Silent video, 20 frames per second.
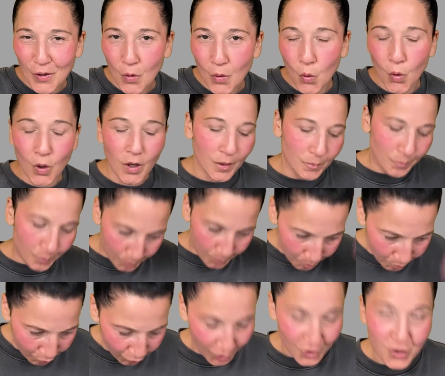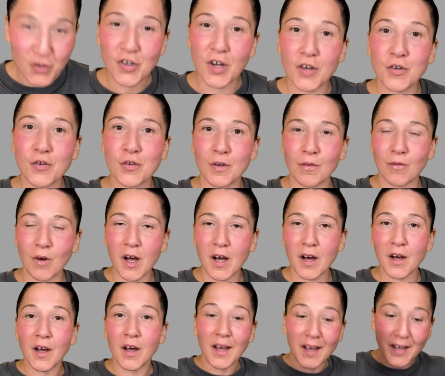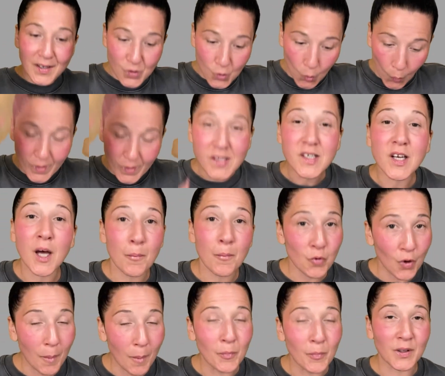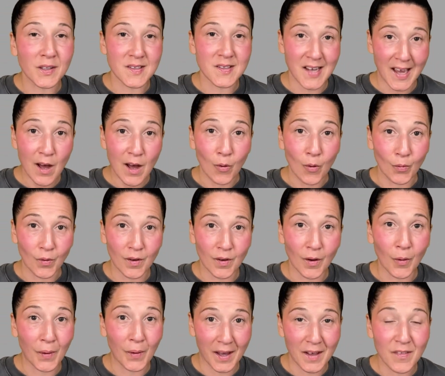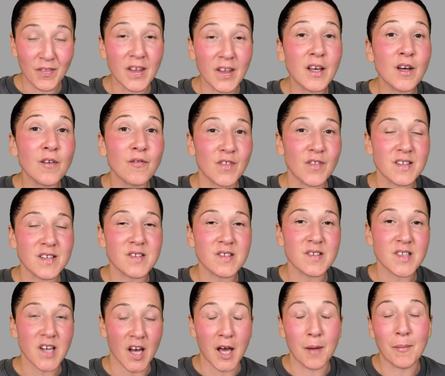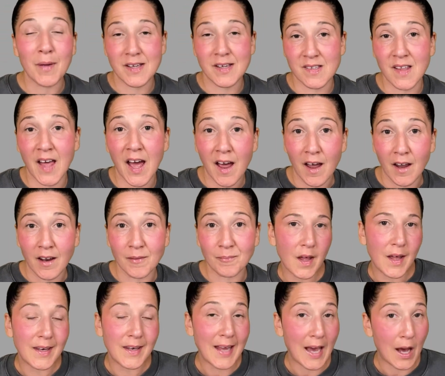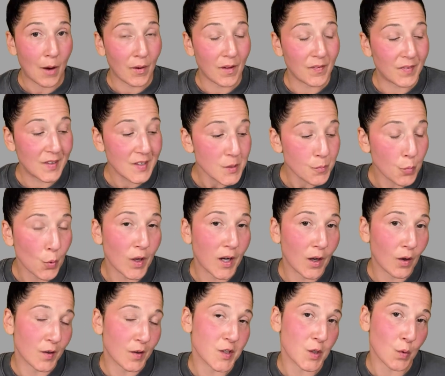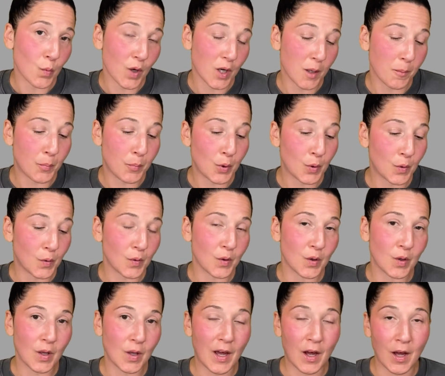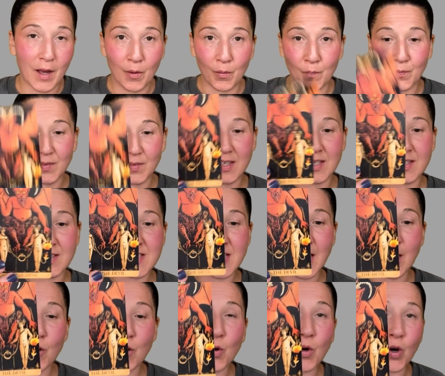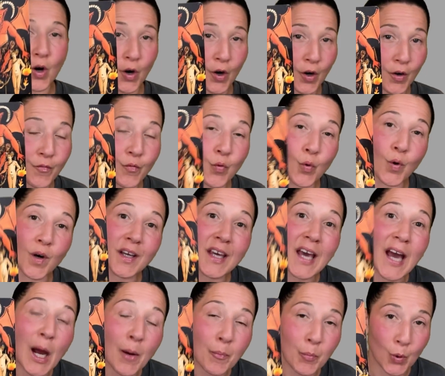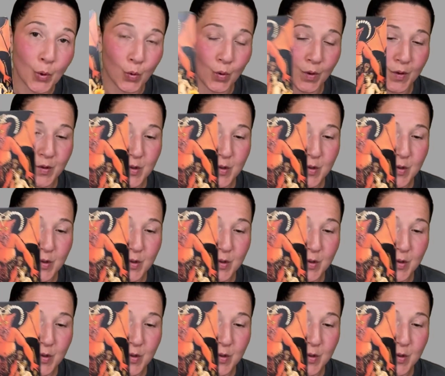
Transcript: or brushed under the rug, it's going to come crumbling down. Okay? Think of this time as that. Now, at this point, I also want to pull out the tarot card for Capricorn.